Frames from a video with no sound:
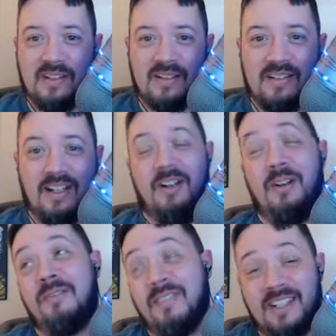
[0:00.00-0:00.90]
Oh,
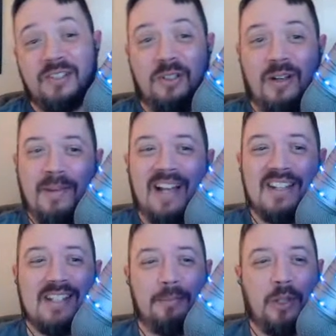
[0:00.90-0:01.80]
well, that's true. I mean, I
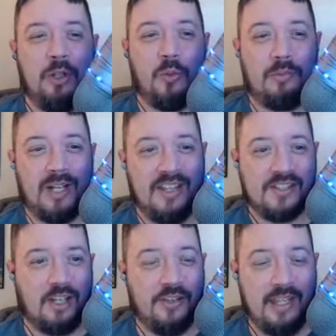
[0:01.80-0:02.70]
just uploaded one where I
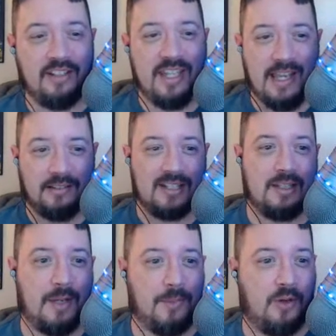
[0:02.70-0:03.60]
installed the LED headlights on
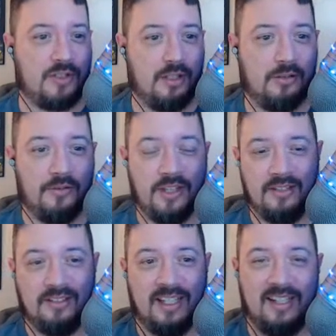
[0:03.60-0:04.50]
my motorcycle,
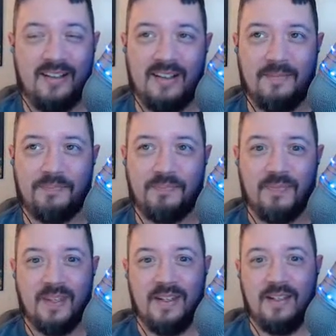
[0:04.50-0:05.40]
and that one I did. I
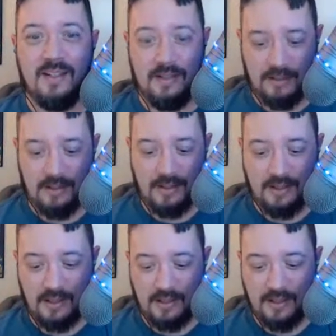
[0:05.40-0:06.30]
saw the LED one.
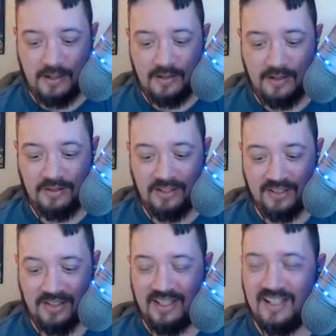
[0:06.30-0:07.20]
That was pretty recent,
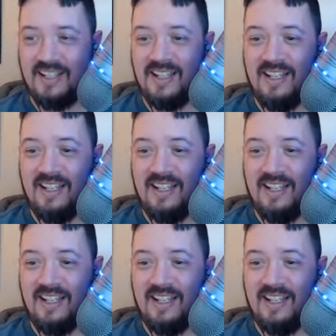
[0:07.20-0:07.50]
I think.